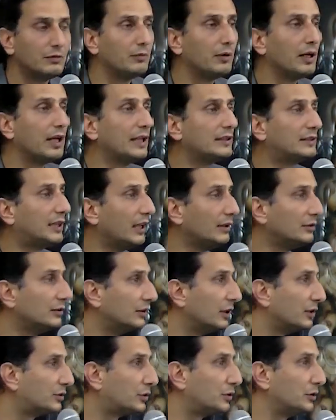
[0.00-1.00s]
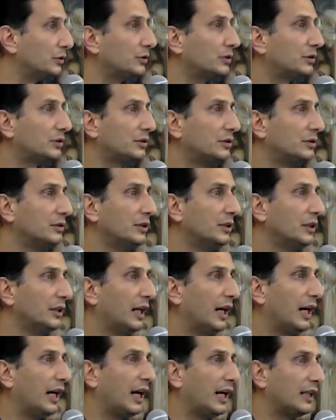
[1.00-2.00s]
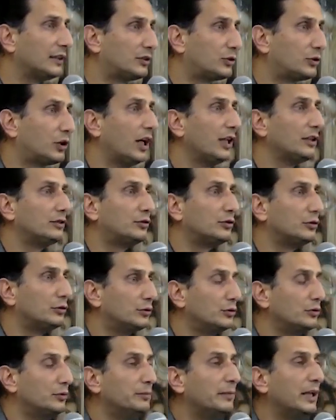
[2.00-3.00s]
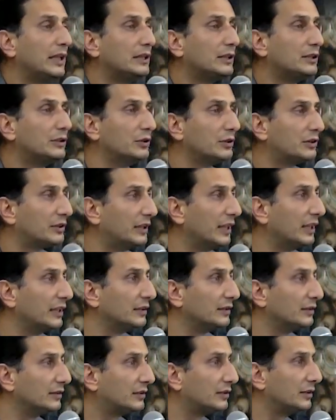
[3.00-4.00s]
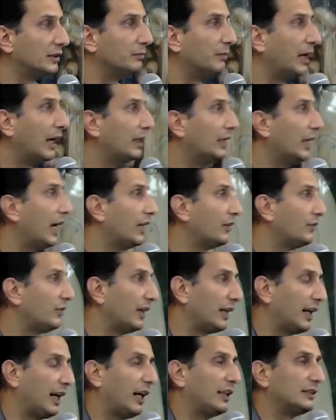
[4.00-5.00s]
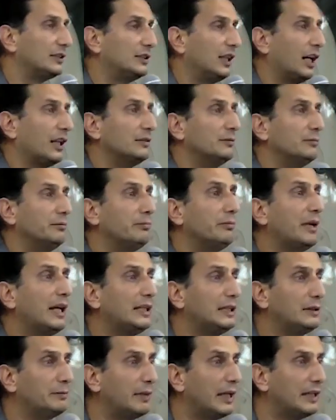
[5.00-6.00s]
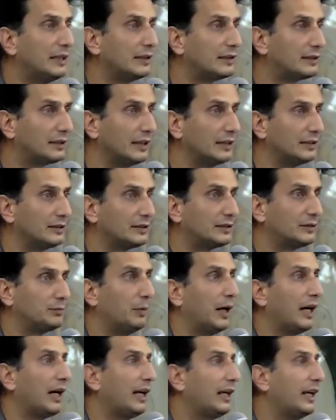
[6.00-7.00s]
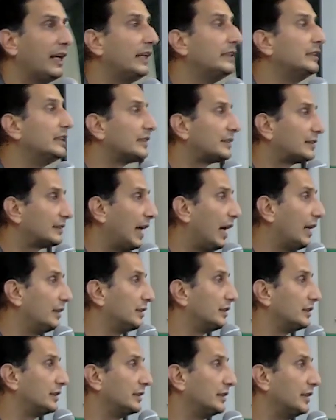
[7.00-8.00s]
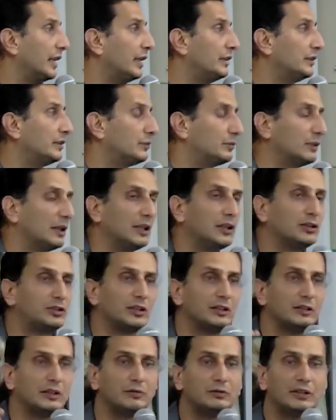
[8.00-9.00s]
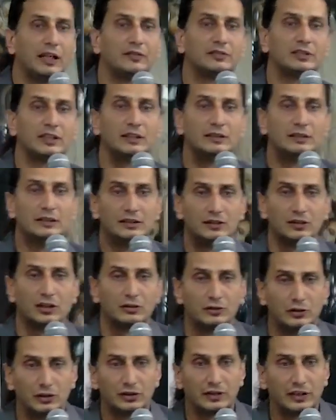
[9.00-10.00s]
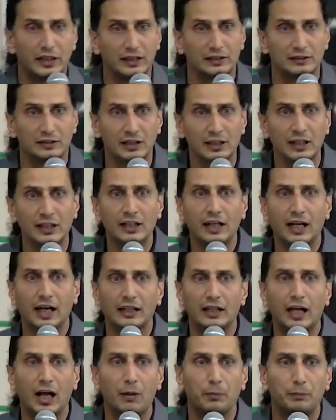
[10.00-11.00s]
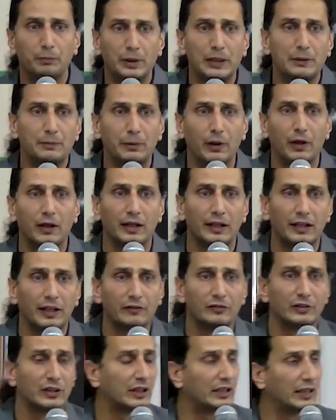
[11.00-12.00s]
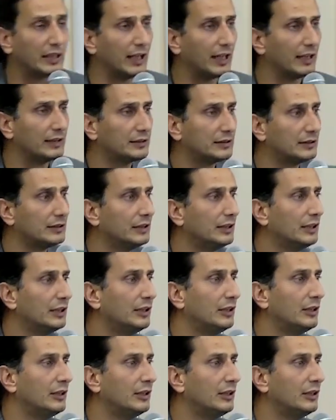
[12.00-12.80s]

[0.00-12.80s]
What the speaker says: Well, I tell you the truth, I had tried to do many good things in my life. I had done many, many things by any standard in any religion that would have said these are good things. I'd help people and everything else.